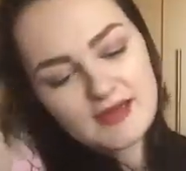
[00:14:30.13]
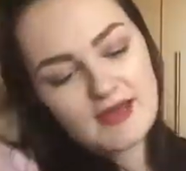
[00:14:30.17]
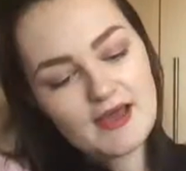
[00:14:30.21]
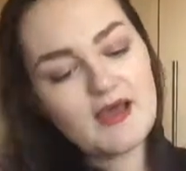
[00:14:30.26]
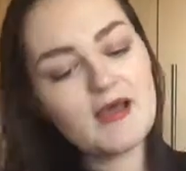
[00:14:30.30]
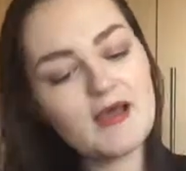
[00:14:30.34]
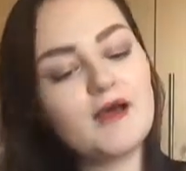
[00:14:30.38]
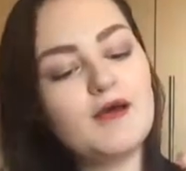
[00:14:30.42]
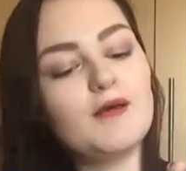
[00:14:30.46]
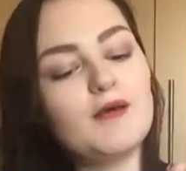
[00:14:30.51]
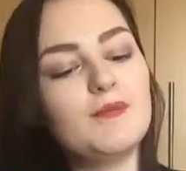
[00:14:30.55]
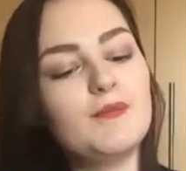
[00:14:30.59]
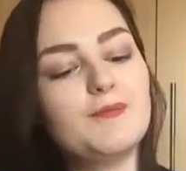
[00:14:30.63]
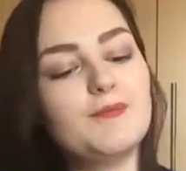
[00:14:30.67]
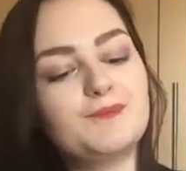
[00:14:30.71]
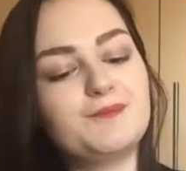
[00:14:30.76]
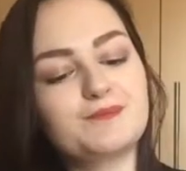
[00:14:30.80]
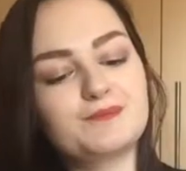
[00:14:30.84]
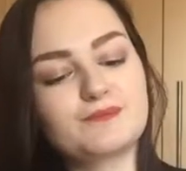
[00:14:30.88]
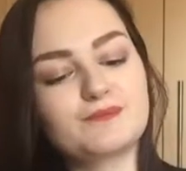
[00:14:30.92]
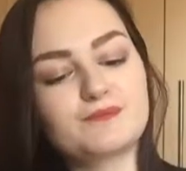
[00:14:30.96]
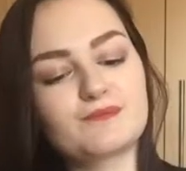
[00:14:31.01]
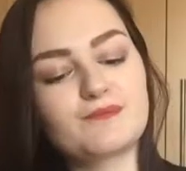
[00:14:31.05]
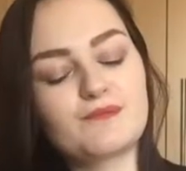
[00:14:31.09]

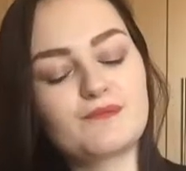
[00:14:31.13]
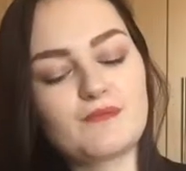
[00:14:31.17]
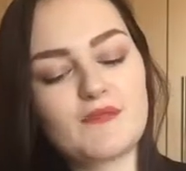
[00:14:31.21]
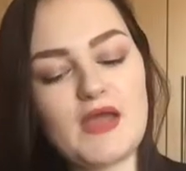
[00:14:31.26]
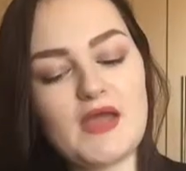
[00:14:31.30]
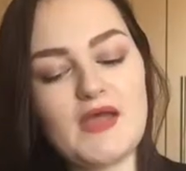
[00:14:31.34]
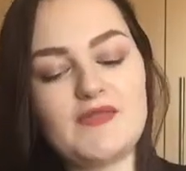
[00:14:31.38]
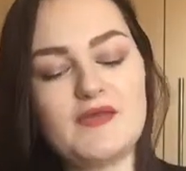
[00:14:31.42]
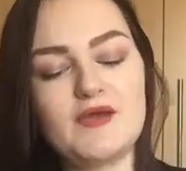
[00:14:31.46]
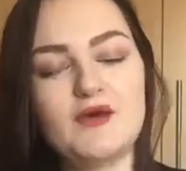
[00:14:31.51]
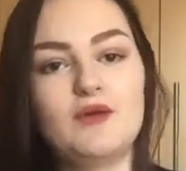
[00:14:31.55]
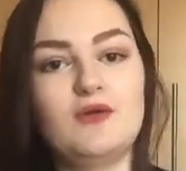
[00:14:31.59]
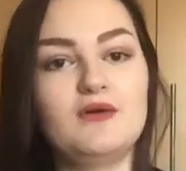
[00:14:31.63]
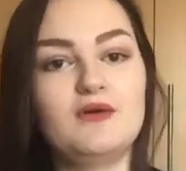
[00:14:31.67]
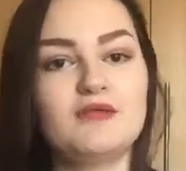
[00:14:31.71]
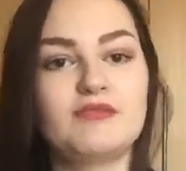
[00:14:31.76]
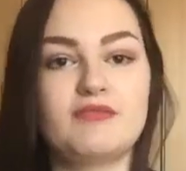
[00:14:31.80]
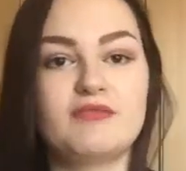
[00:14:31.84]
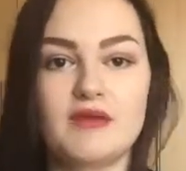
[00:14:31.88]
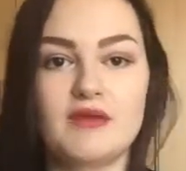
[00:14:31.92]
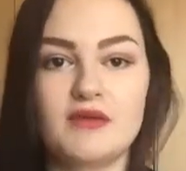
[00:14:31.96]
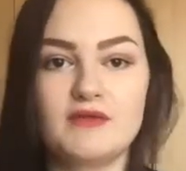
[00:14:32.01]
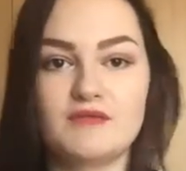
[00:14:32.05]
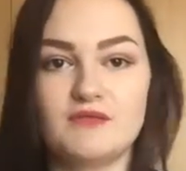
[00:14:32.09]
I think all
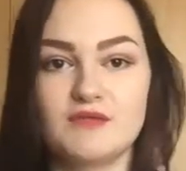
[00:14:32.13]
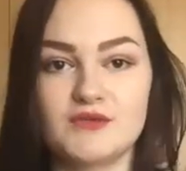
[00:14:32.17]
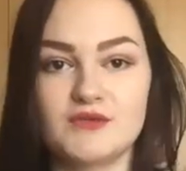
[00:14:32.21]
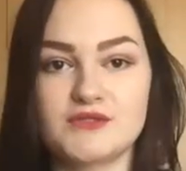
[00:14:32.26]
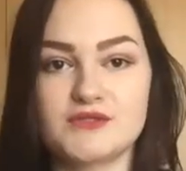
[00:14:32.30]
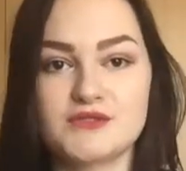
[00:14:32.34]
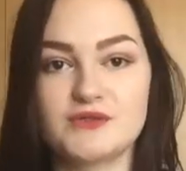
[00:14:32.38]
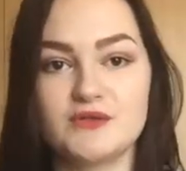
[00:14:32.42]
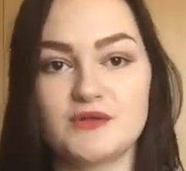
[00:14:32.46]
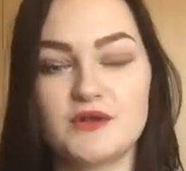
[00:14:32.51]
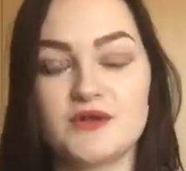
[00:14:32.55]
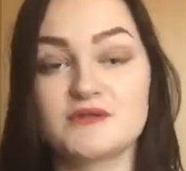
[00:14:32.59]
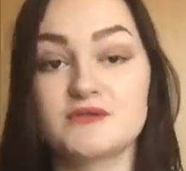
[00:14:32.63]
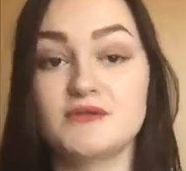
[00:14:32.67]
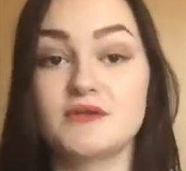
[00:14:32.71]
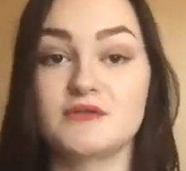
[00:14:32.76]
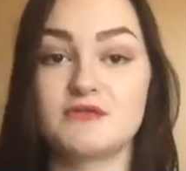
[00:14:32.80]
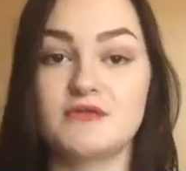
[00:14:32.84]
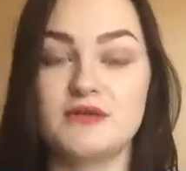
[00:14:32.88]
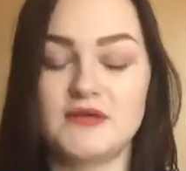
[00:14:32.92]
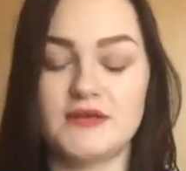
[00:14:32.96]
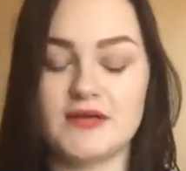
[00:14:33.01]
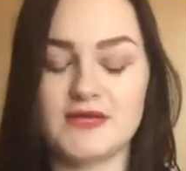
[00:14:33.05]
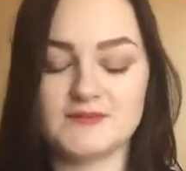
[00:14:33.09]
3 of those chokers will look
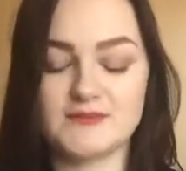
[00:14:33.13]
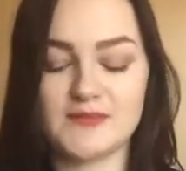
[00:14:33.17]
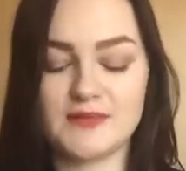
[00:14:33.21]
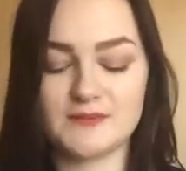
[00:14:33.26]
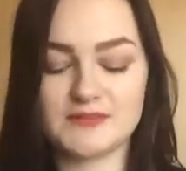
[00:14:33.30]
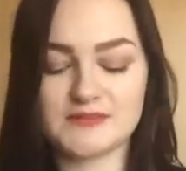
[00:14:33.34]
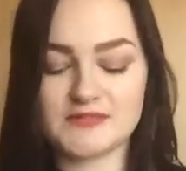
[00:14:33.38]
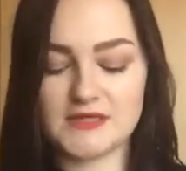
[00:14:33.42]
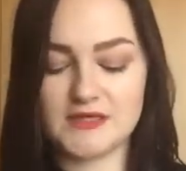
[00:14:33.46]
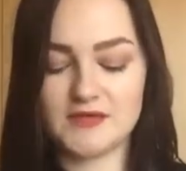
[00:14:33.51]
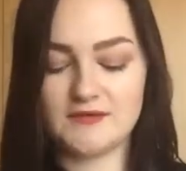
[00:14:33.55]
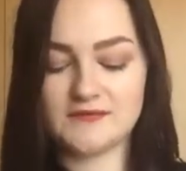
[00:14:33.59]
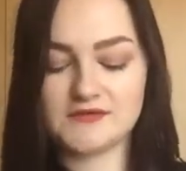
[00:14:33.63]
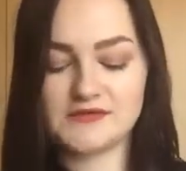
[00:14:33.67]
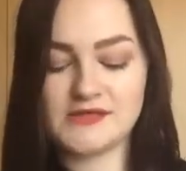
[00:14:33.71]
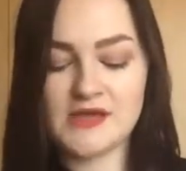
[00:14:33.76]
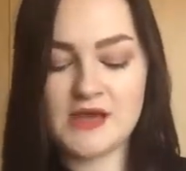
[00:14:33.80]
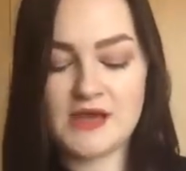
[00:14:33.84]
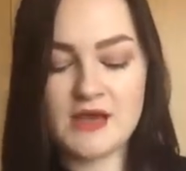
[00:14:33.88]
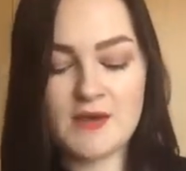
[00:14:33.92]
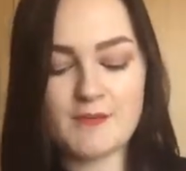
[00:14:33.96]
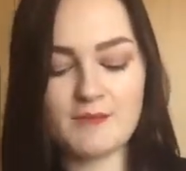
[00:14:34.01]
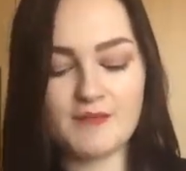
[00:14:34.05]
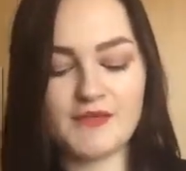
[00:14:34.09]
really nice by themselves,
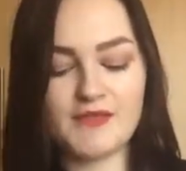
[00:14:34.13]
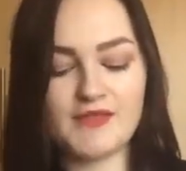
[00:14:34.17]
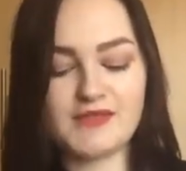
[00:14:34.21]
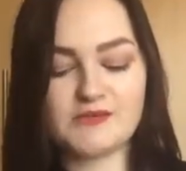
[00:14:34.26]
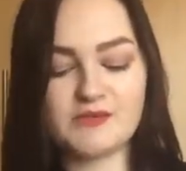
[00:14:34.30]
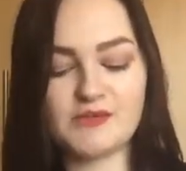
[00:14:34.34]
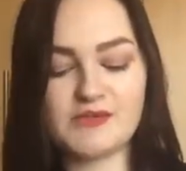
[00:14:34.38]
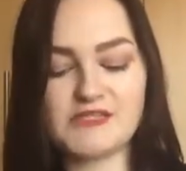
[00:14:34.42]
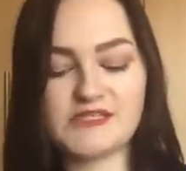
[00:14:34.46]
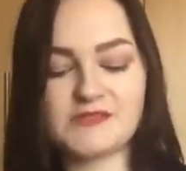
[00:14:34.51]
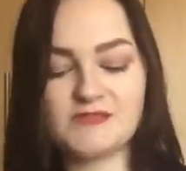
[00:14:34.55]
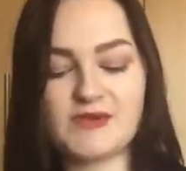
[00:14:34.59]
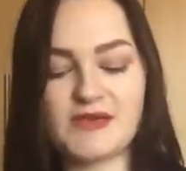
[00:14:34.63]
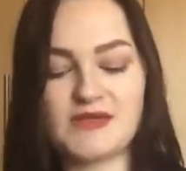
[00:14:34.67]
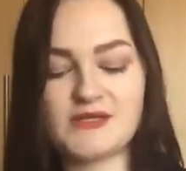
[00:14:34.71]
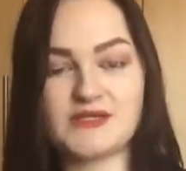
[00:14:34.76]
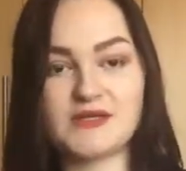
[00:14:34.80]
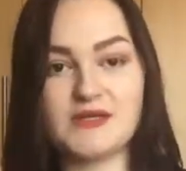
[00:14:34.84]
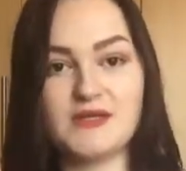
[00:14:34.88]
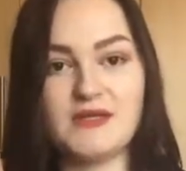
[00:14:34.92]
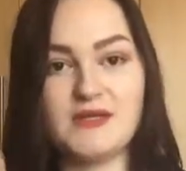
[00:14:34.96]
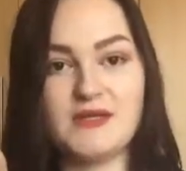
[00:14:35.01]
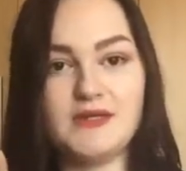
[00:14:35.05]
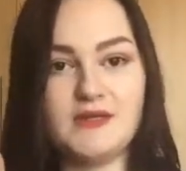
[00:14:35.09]
but this one
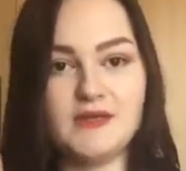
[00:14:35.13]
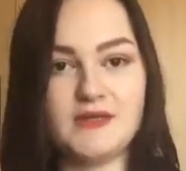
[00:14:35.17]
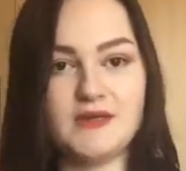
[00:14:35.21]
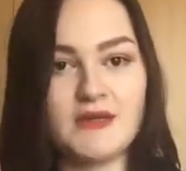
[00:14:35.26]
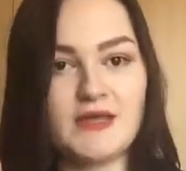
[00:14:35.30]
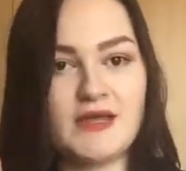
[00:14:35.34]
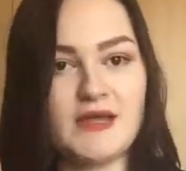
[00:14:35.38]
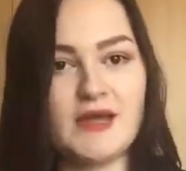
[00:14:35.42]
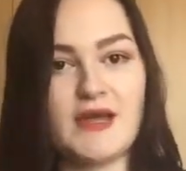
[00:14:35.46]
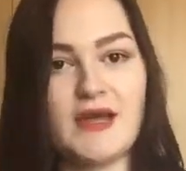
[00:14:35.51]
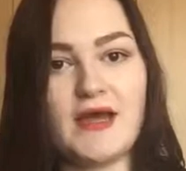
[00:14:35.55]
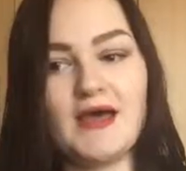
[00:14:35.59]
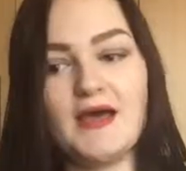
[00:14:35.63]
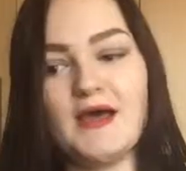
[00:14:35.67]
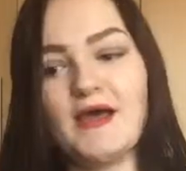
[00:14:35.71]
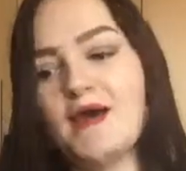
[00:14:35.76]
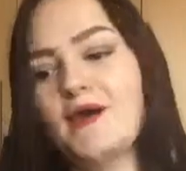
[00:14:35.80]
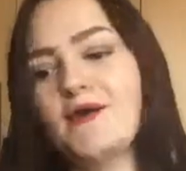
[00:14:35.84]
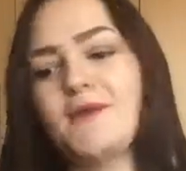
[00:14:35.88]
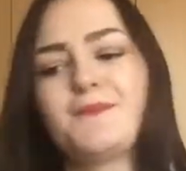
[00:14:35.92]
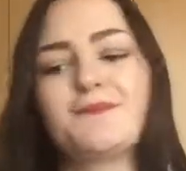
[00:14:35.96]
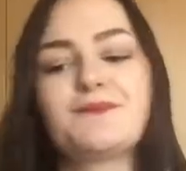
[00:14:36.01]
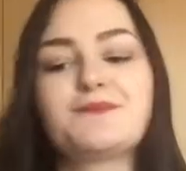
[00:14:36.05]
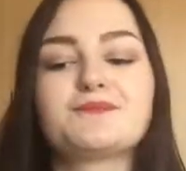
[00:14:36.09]
especially.
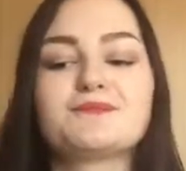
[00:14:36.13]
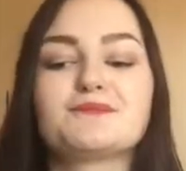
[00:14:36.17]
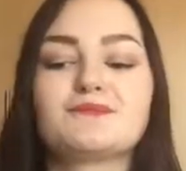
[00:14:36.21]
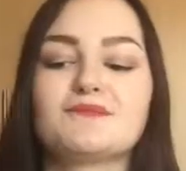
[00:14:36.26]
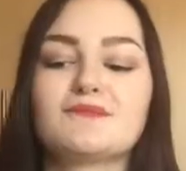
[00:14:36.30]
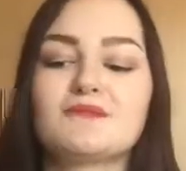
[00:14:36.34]
I